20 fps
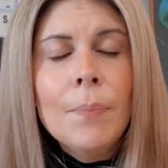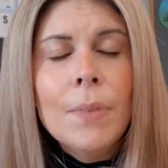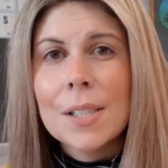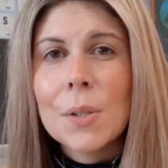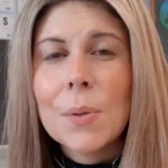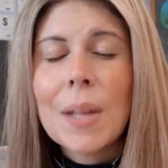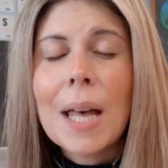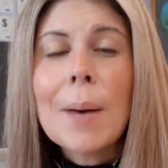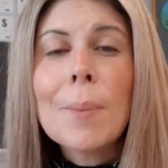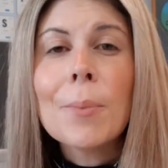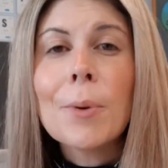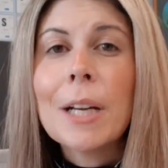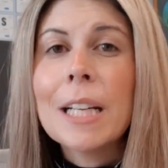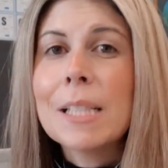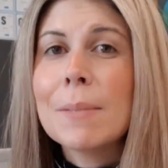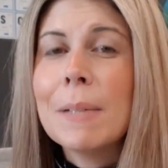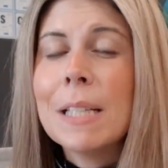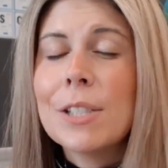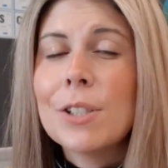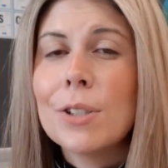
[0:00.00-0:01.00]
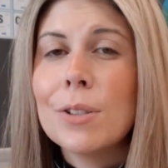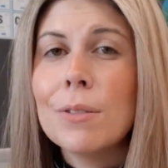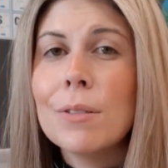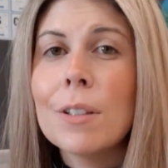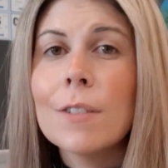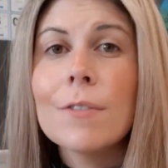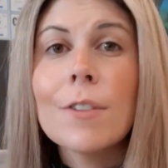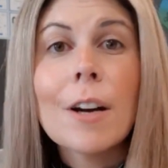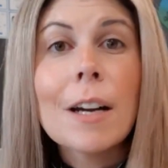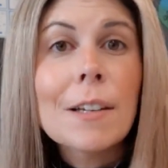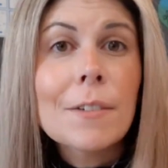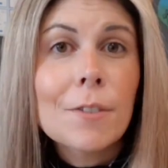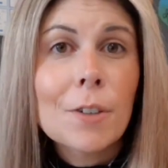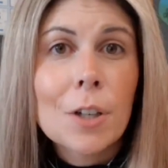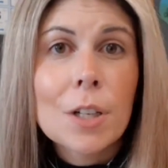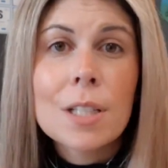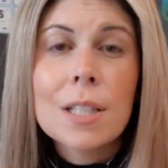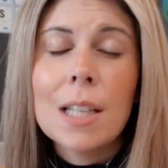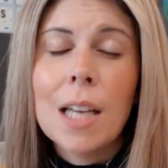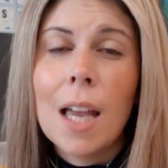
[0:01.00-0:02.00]
So that brings me to the very
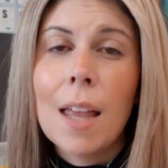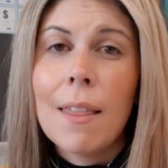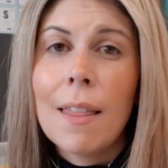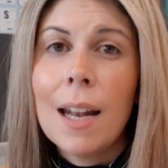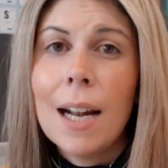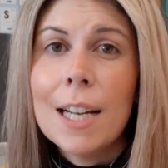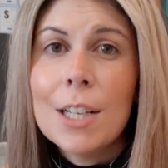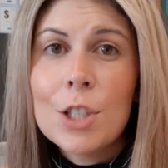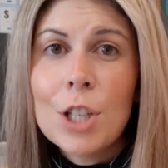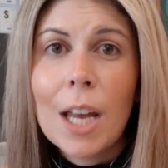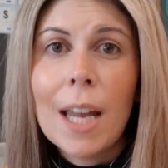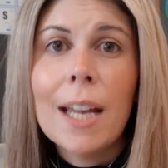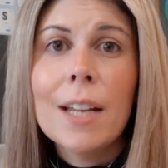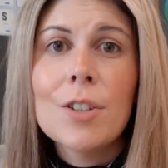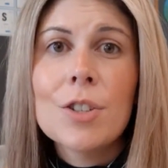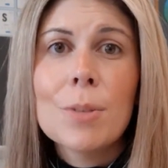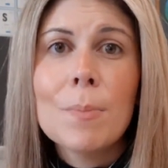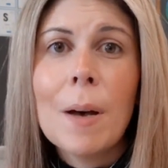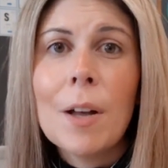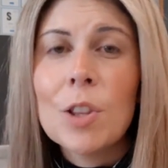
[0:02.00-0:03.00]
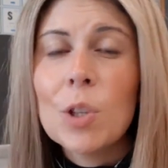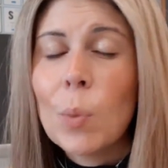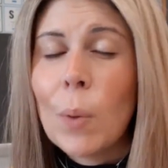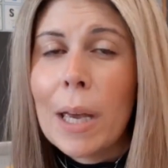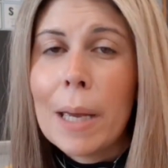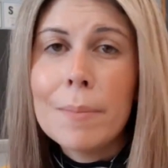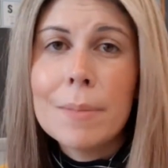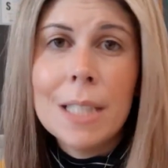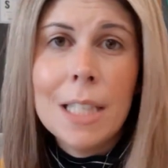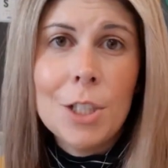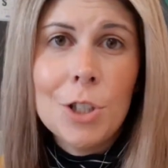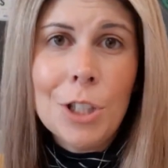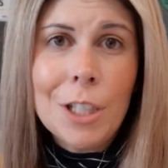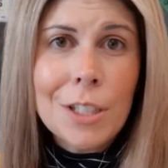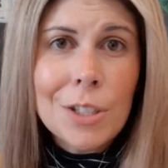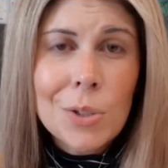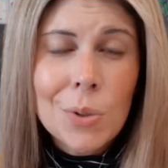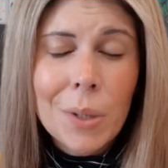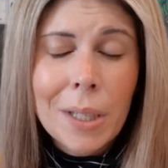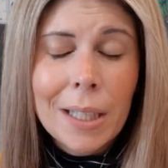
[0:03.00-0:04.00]
first thing that I changed about the way I'm teaching
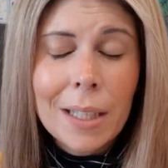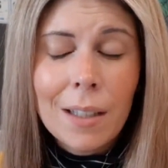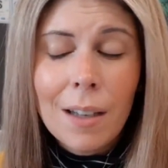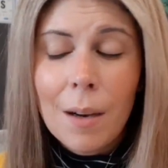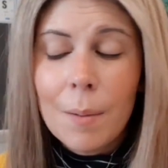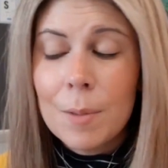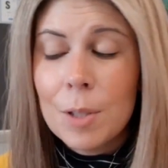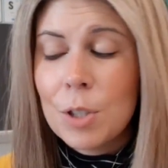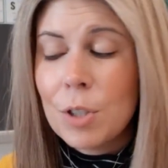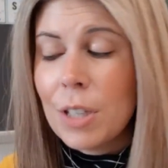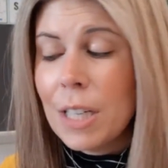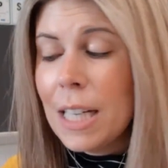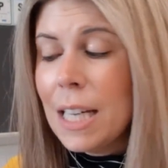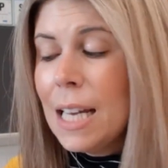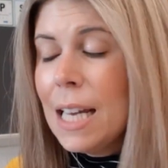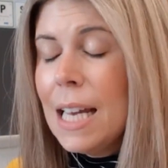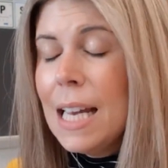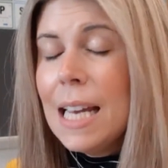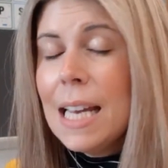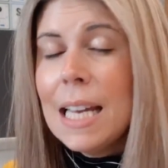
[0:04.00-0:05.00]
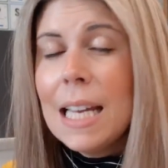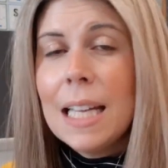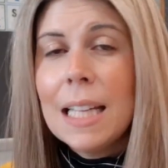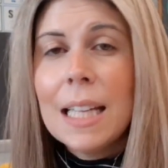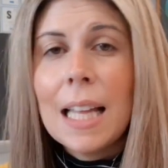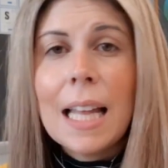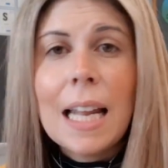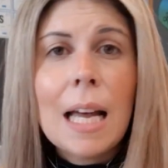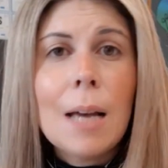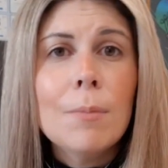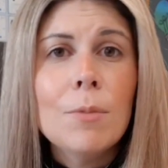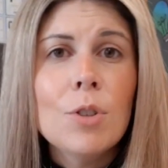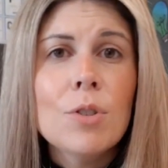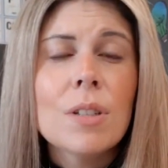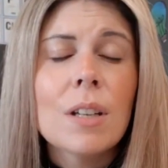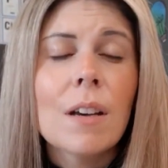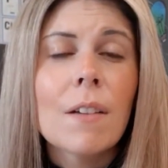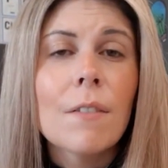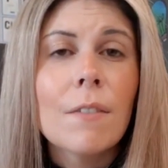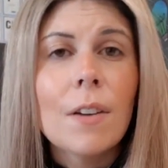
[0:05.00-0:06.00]
stoichiometry, in that I'm
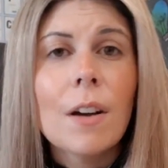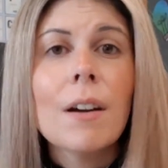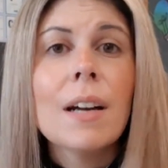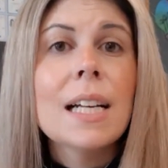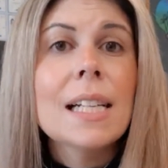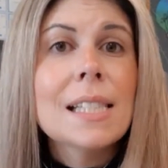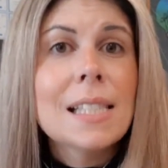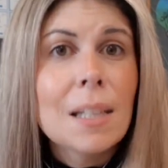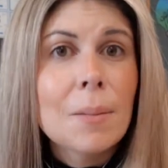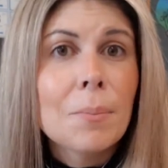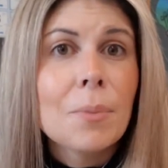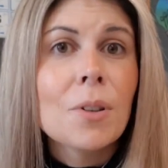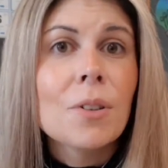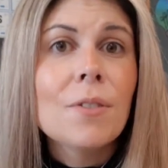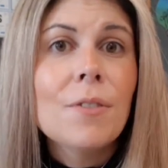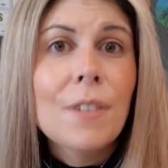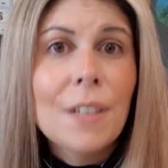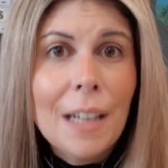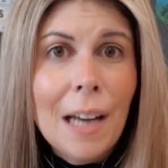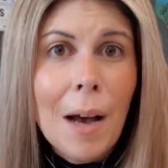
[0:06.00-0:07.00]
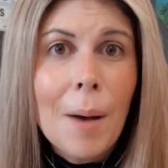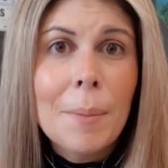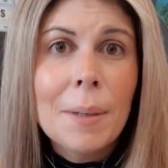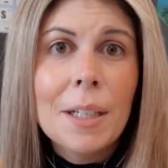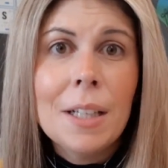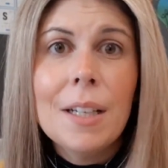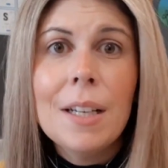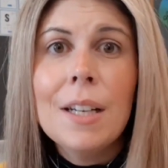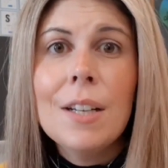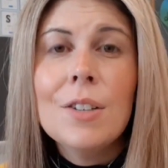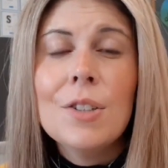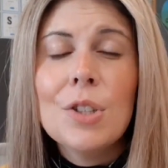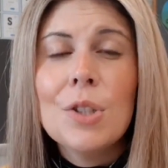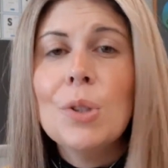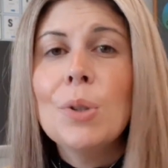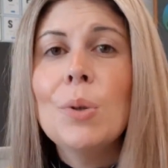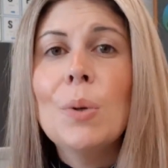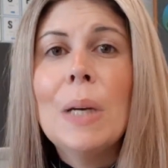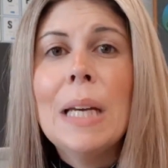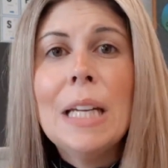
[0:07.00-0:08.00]
using a very simple phenomenon
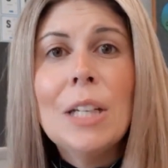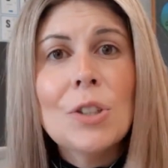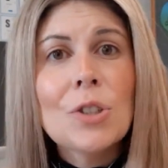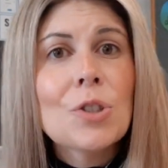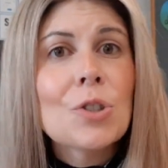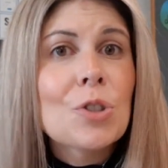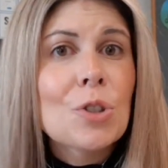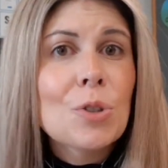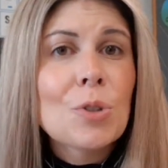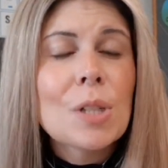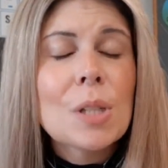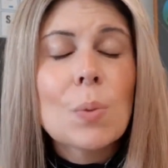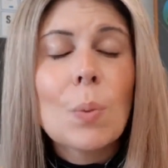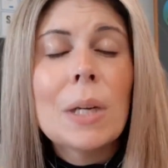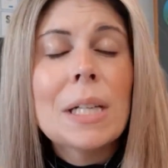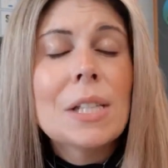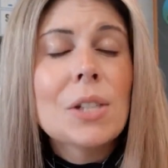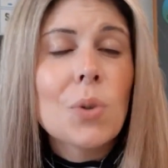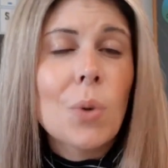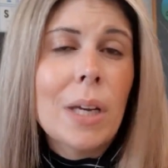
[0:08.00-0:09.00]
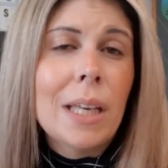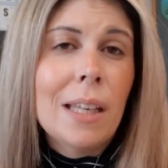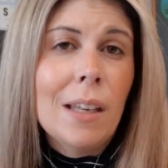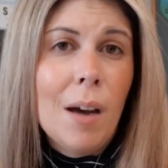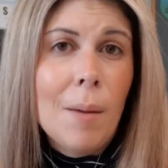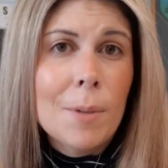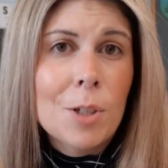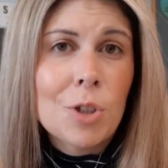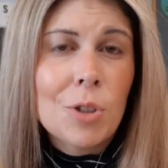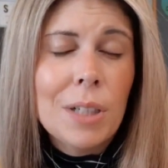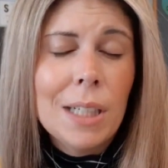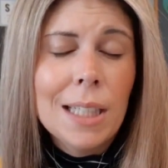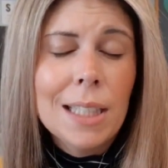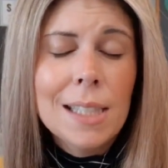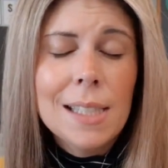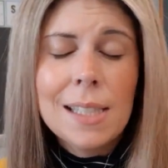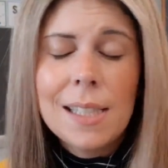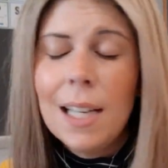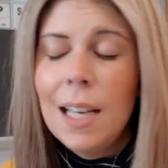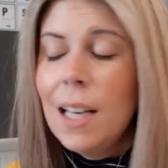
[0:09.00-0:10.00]
to introduce what stoichiometry
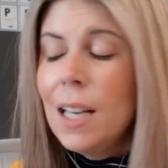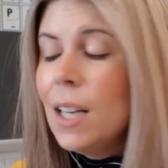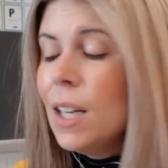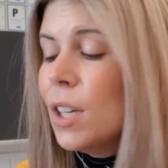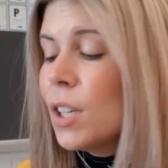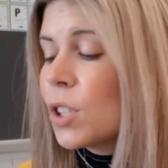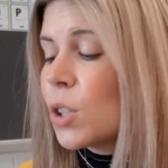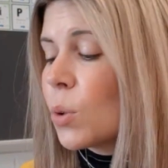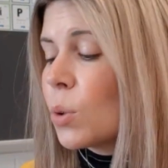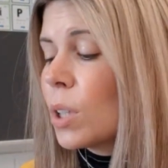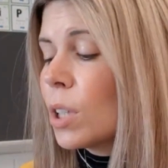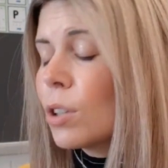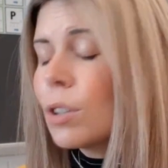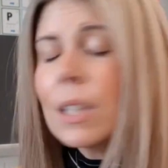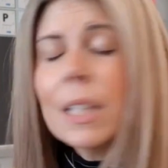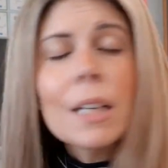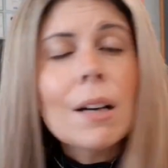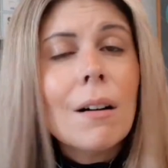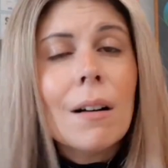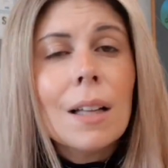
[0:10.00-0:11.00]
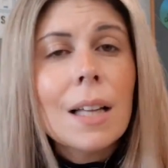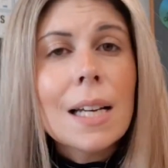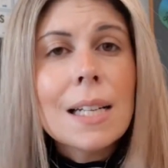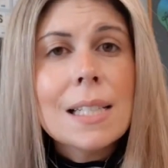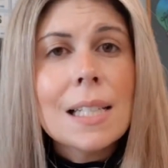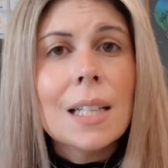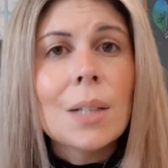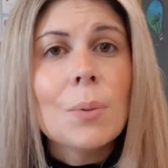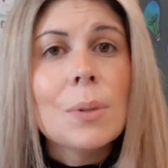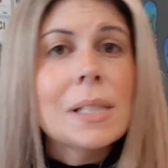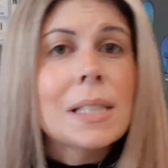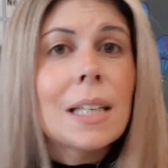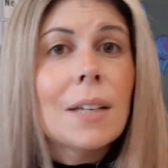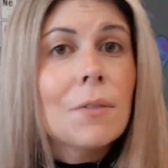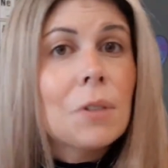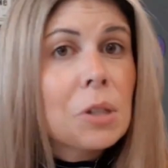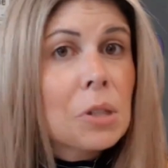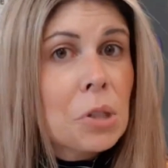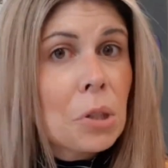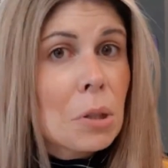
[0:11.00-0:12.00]
is. So literally all I did was give
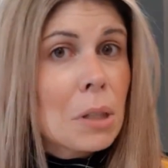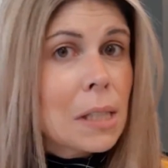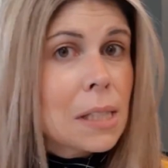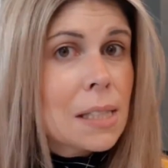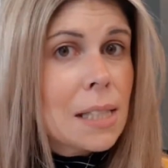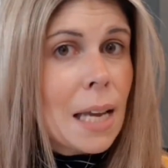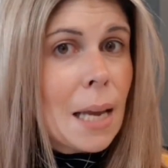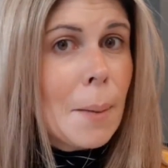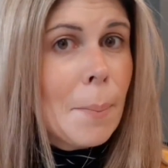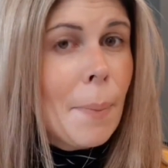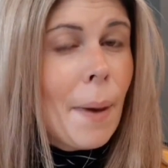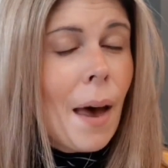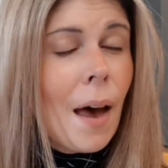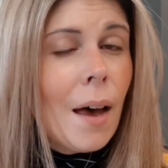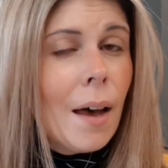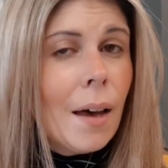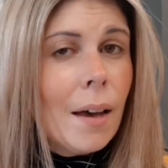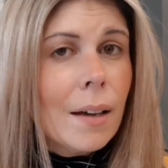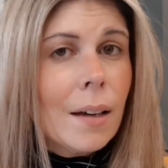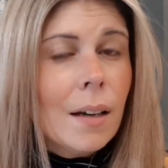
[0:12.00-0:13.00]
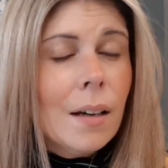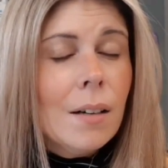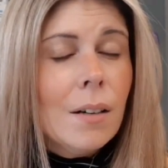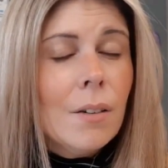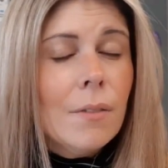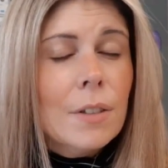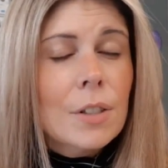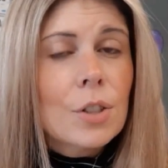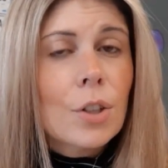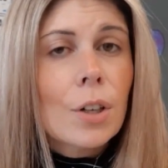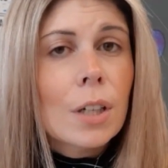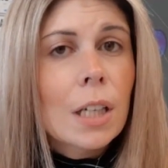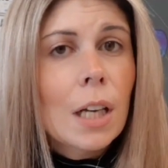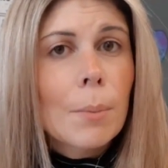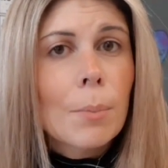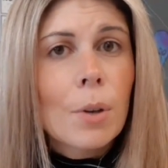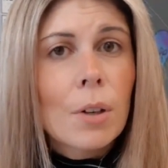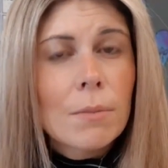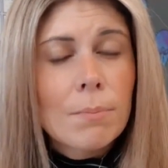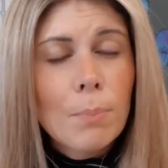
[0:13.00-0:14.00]
the students a bag of a certain
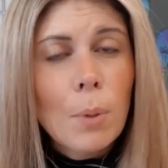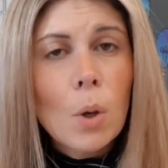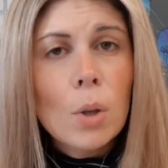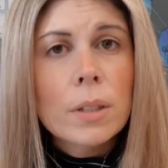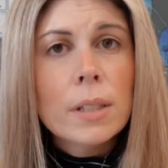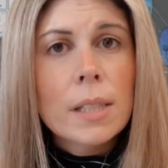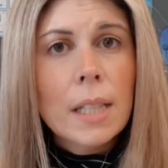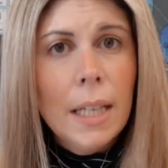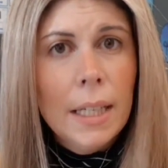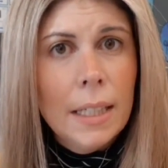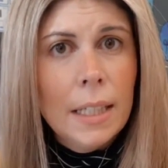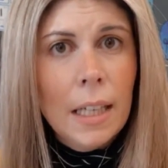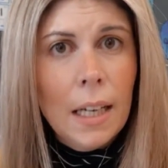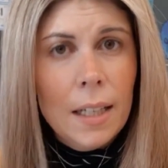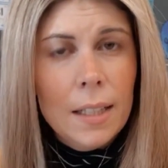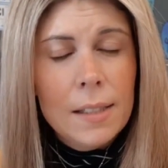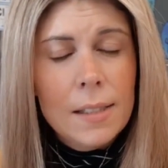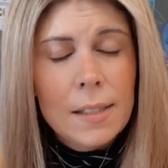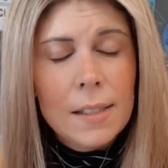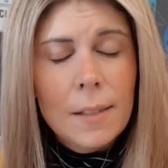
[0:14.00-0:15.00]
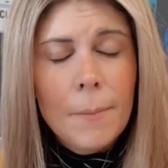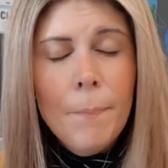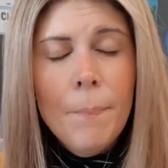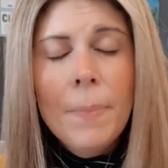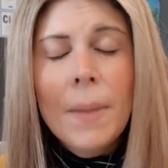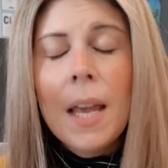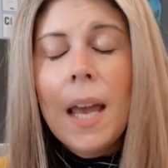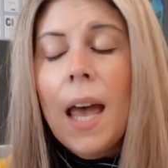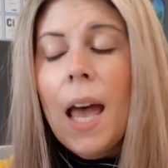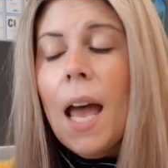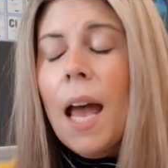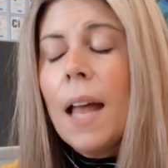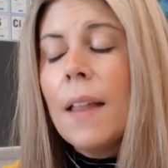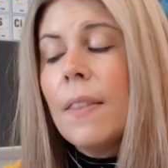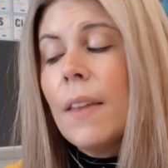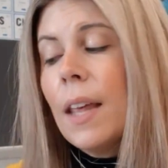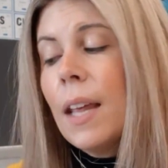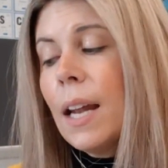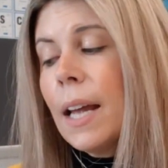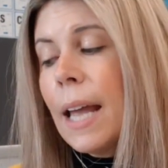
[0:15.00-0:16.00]
number of bolts and nuts.
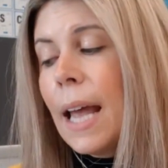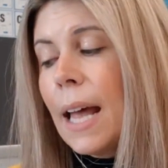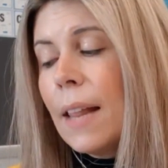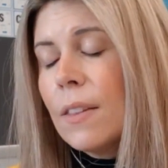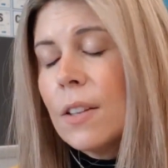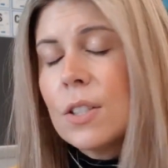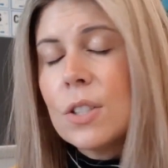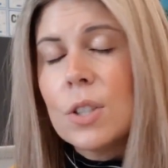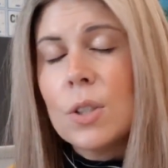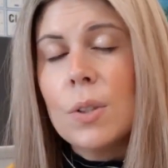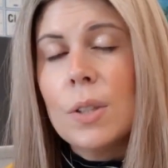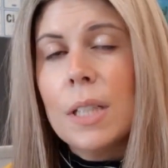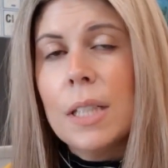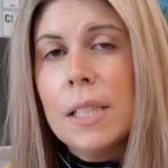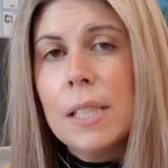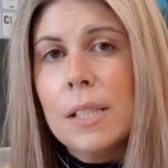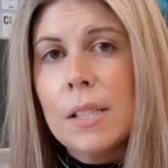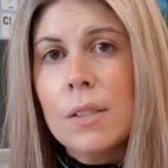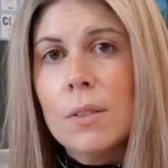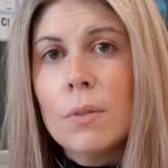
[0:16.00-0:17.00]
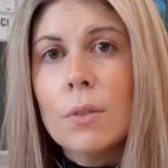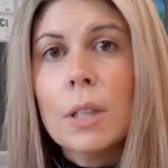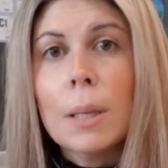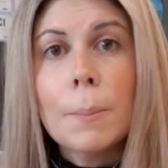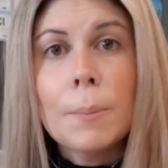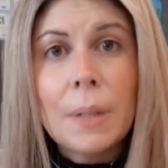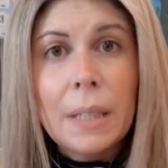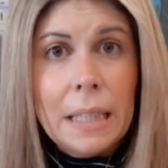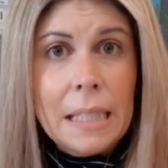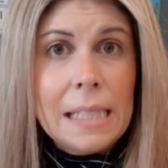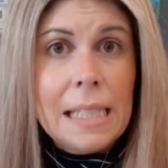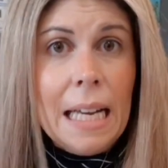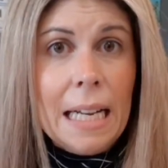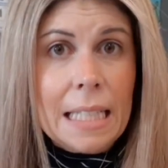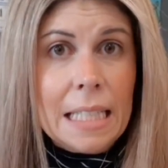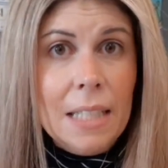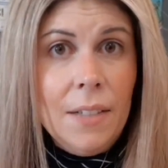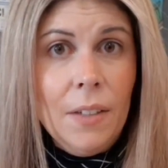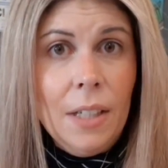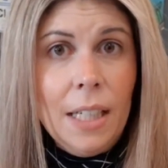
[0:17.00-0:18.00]
And then I had the students complete this
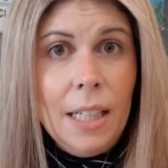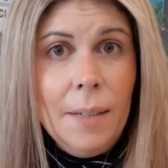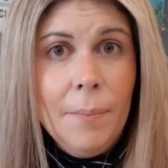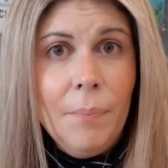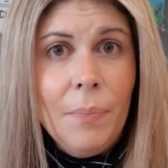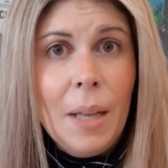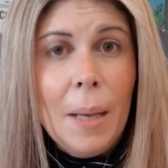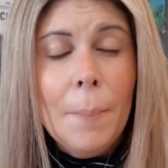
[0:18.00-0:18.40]
activity.